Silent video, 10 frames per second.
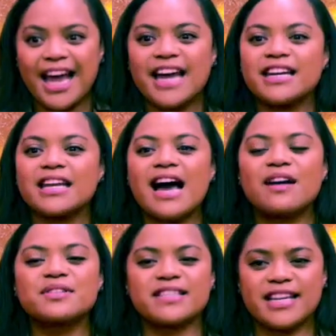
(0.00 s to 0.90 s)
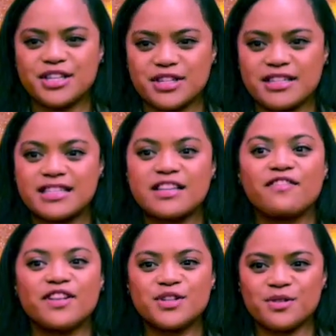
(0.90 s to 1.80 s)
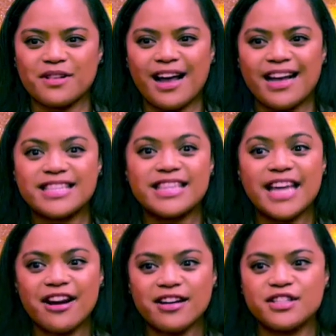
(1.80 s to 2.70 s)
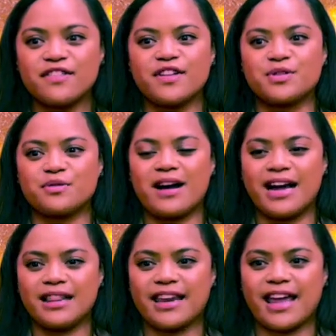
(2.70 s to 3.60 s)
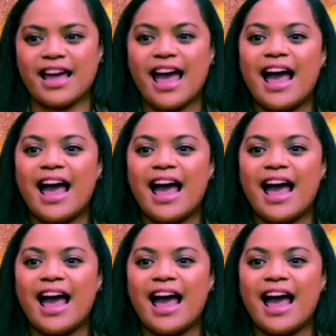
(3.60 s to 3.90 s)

It allows teachers to visualize their individuality